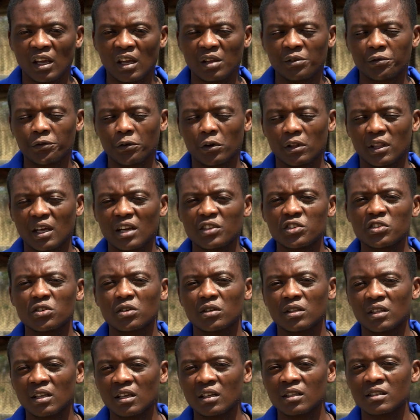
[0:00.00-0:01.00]
And for that
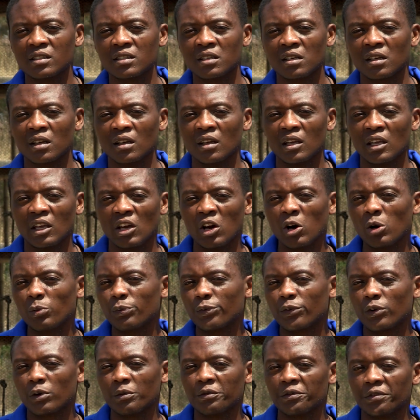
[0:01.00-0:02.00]
you need
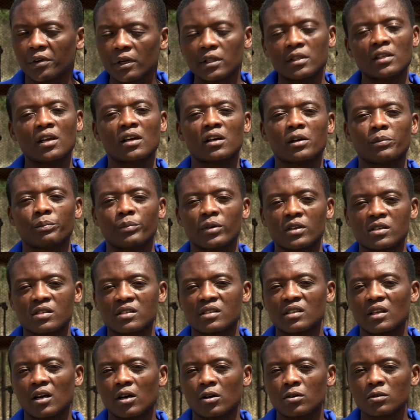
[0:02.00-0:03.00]
help from veterinary
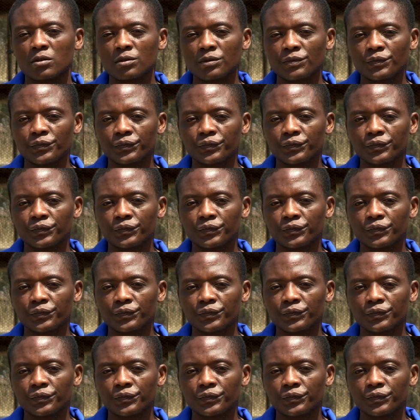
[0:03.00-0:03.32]
personnel.